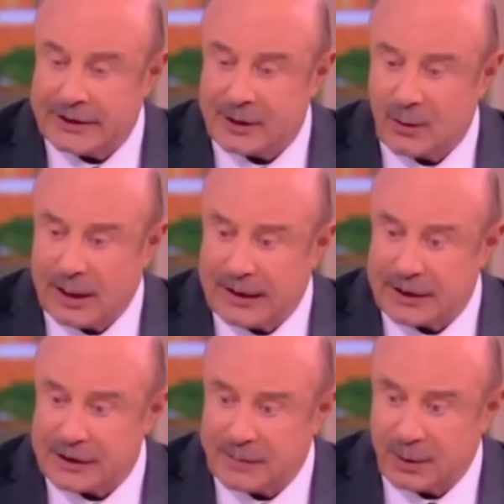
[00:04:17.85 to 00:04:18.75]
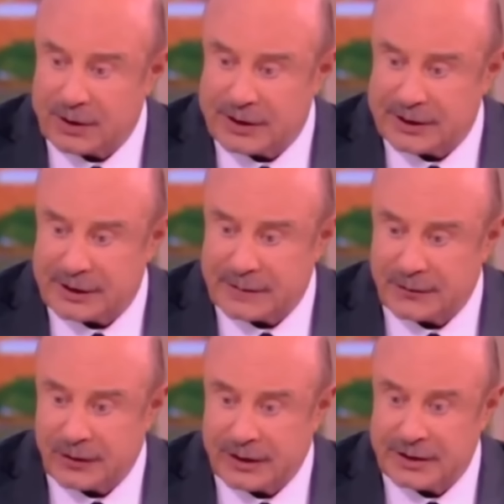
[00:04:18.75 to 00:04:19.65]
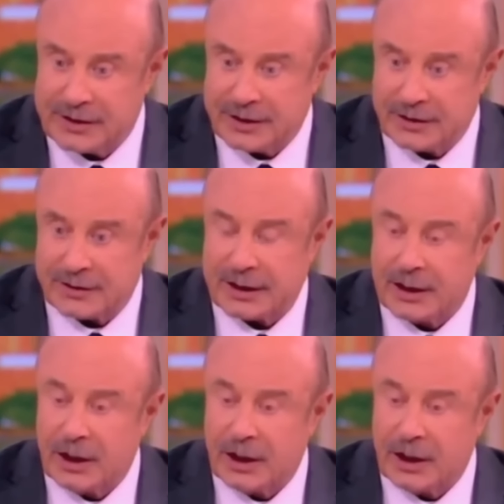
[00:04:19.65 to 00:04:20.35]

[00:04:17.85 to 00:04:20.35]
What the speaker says: away the support system for these children?